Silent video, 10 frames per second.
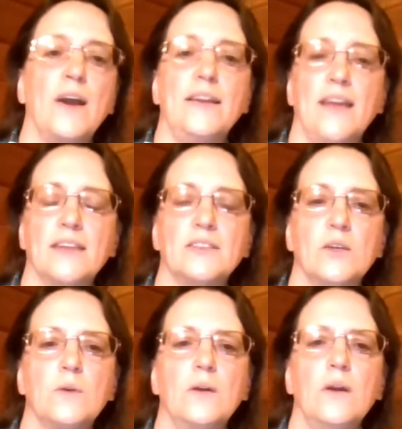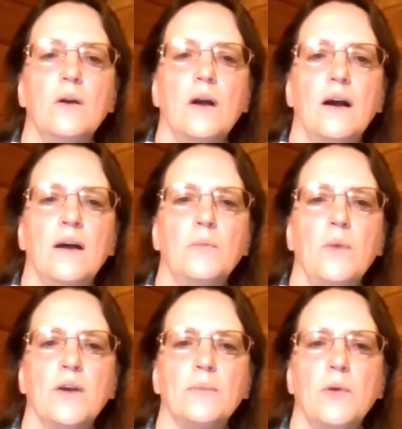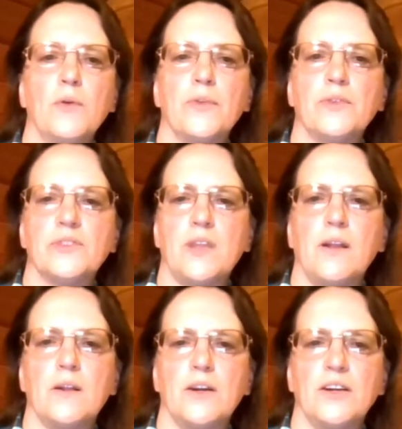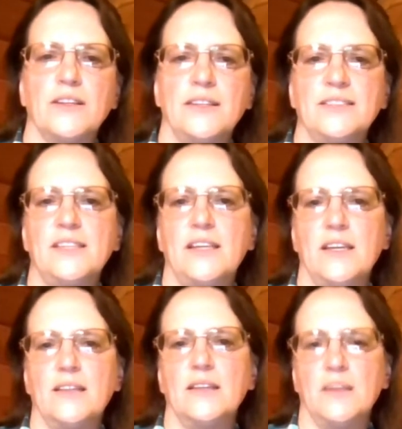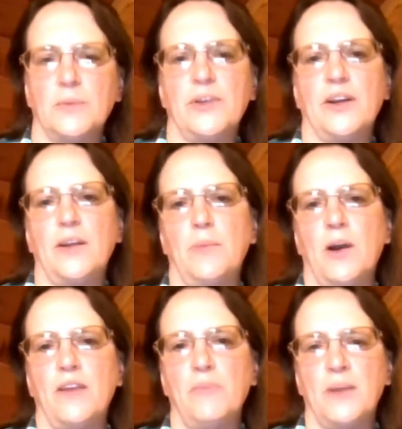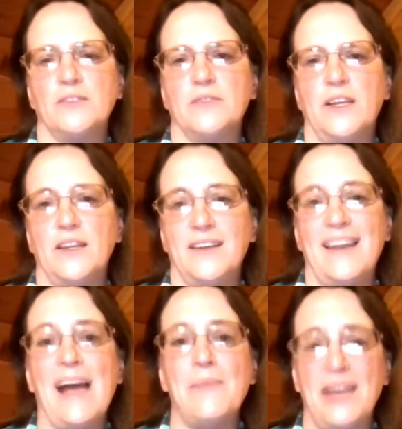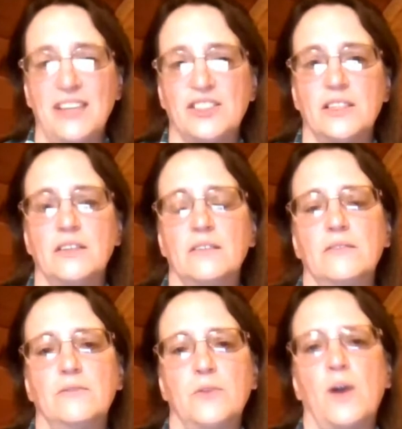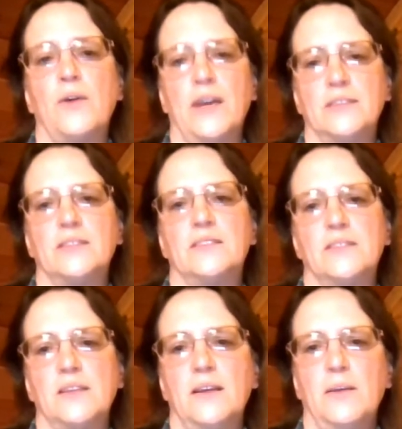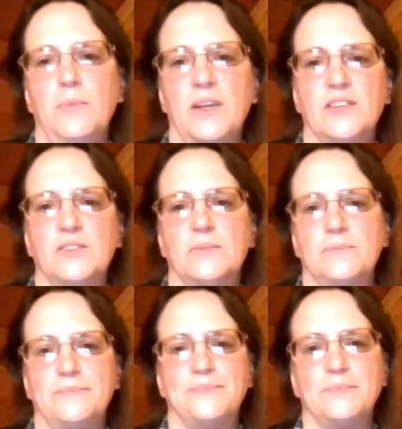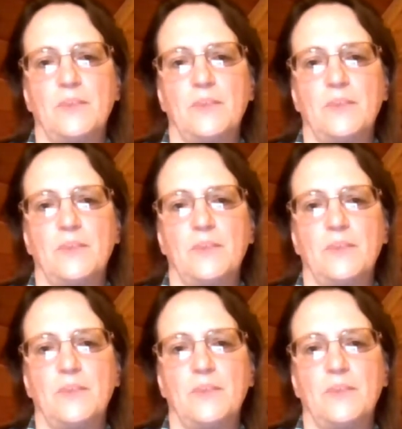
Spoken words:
Right. Yeah. So we're both still currently seeking the Libertarian Party of Pennsylvania nomination for our races, because